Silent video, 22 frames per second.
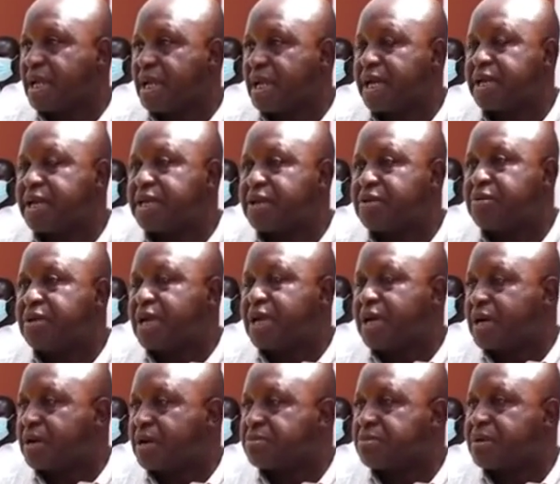And they
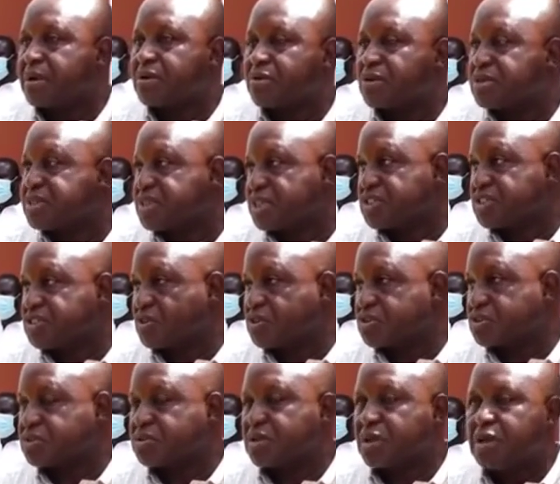were
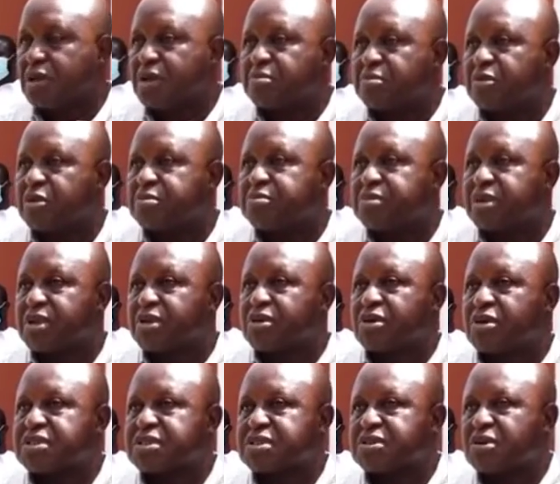contentious. But
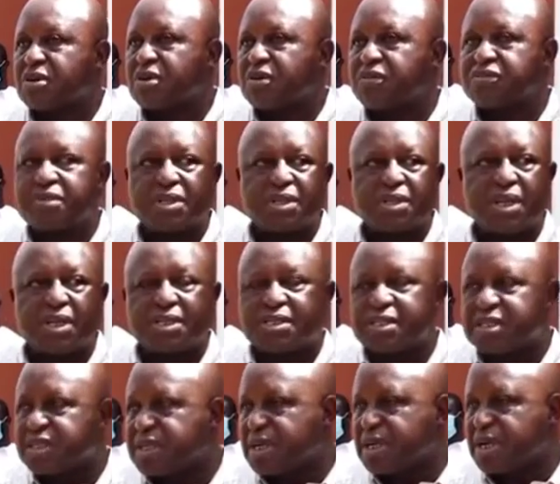because of the
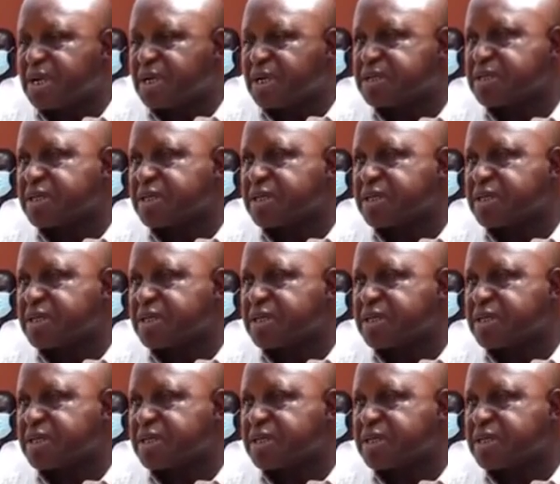Nigeria,